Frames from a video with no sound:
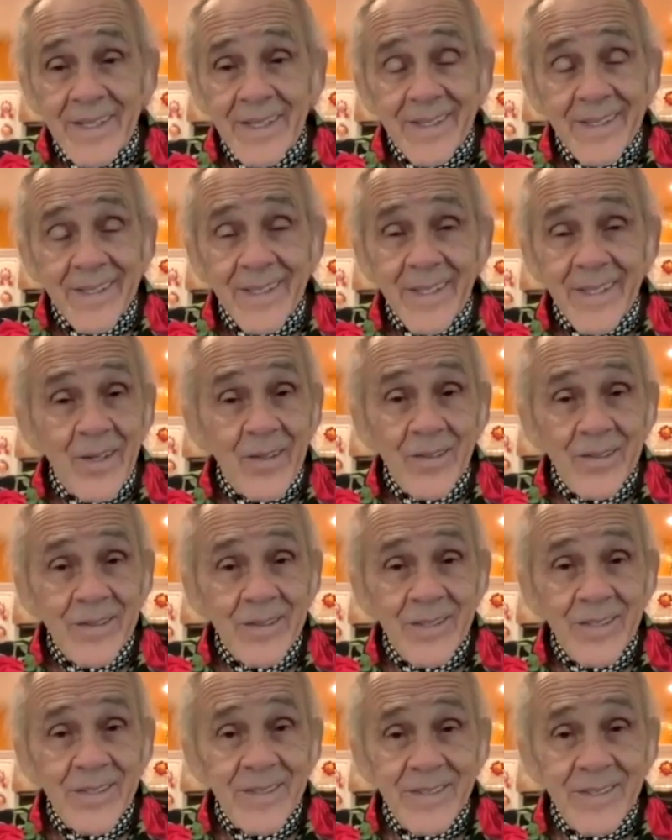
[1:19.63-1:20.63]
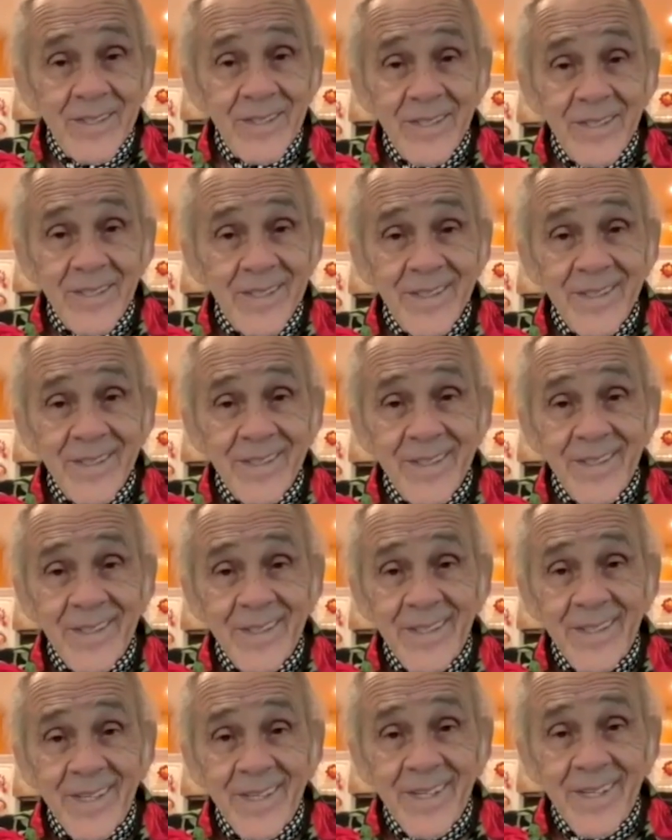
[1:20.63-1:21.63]
you know it's uh,
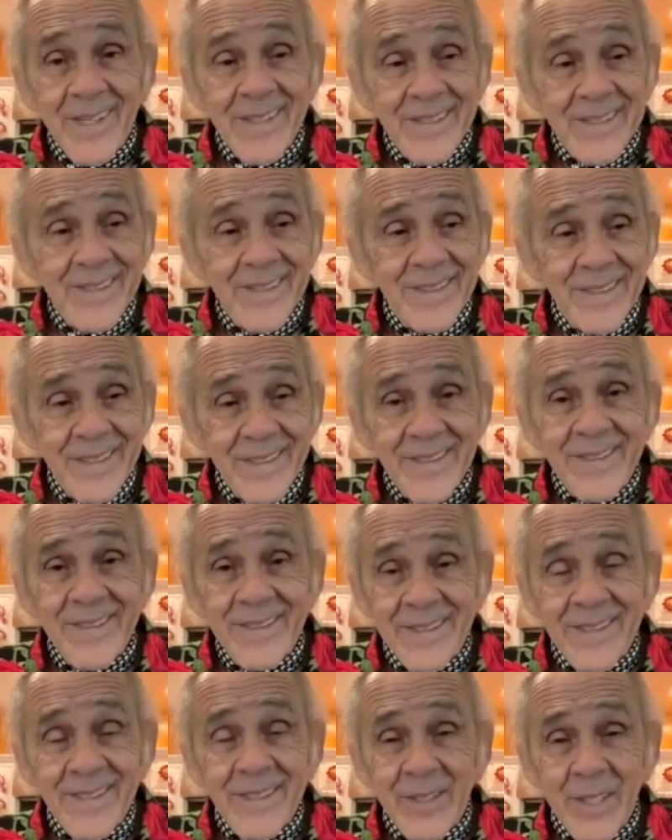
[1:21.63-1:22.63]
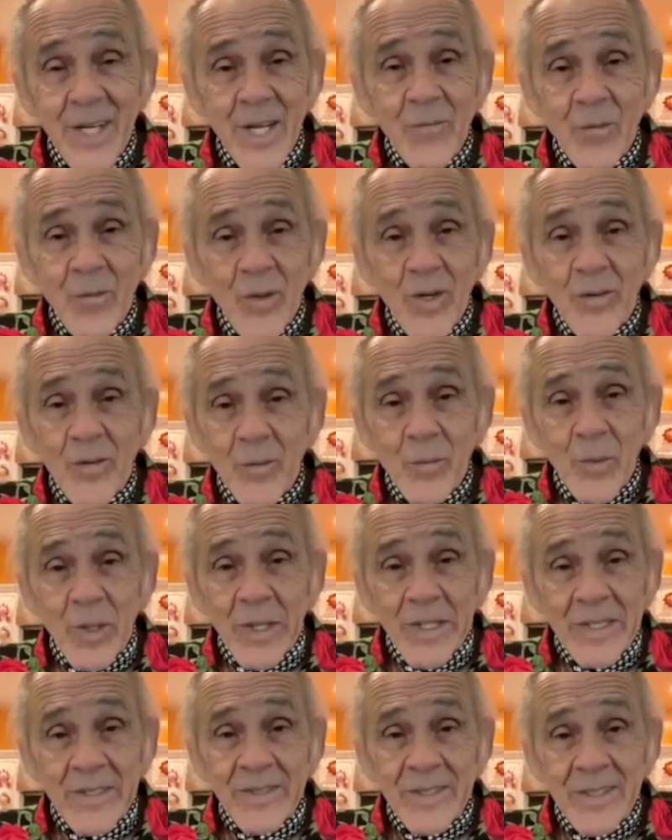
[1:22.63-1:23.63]
it's it's the same for everybody.
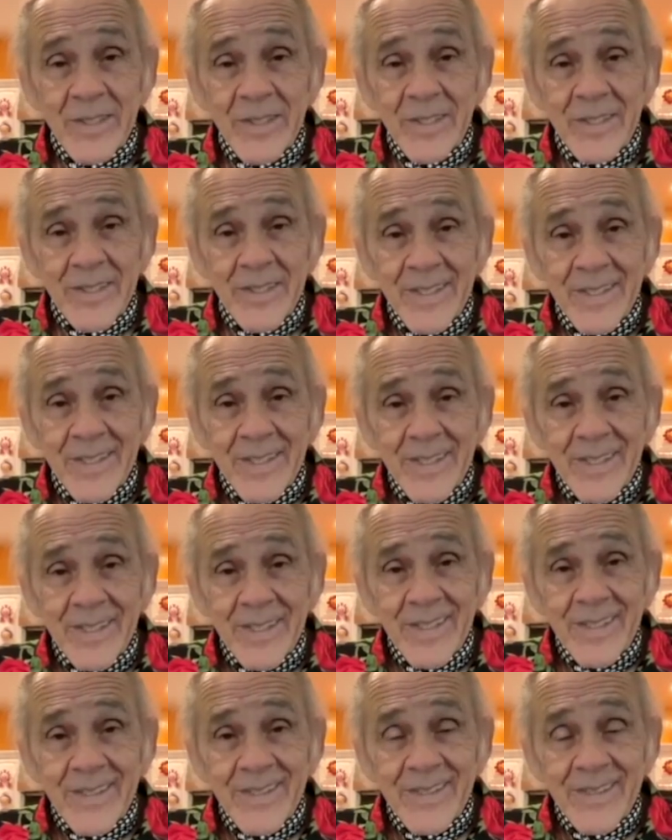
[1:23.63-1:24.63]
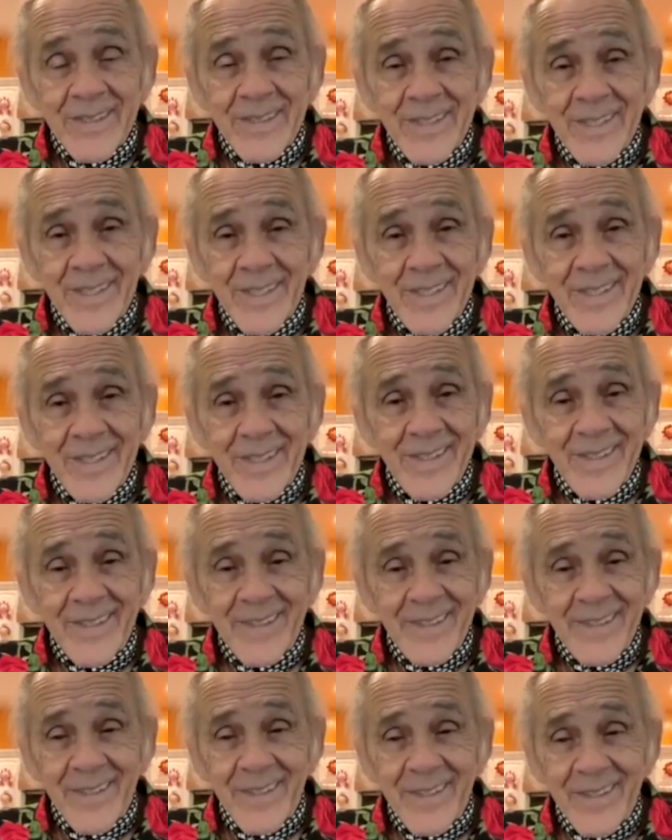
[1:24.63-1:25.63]
It's a it's uh
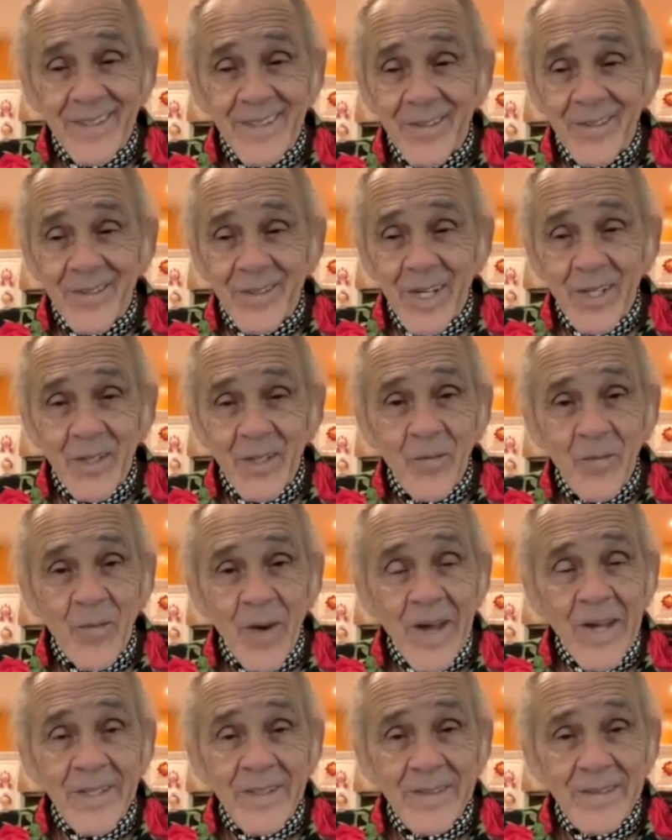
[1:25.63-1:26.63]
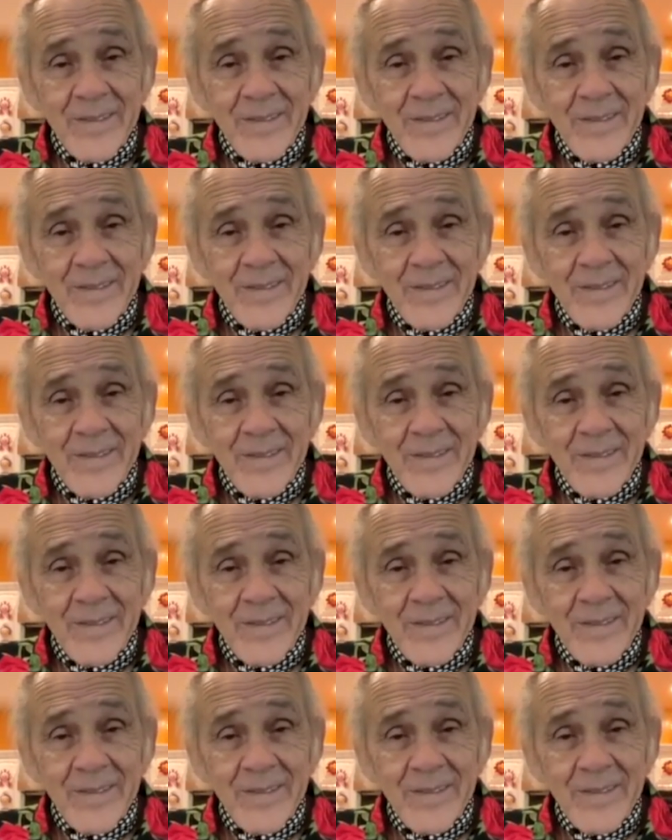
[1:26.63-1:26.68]
you got to fight